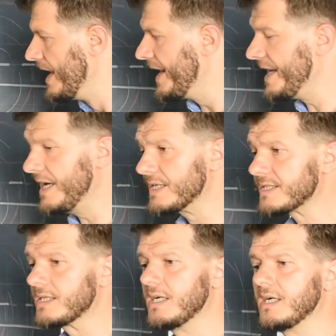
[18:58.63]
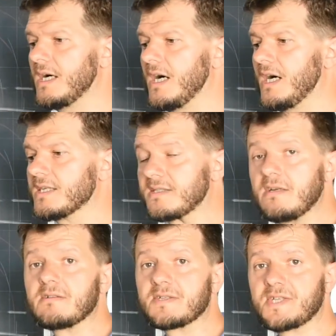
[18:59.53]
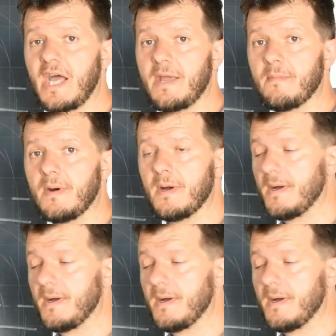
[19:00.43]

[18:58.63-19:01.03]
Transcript: is still the same,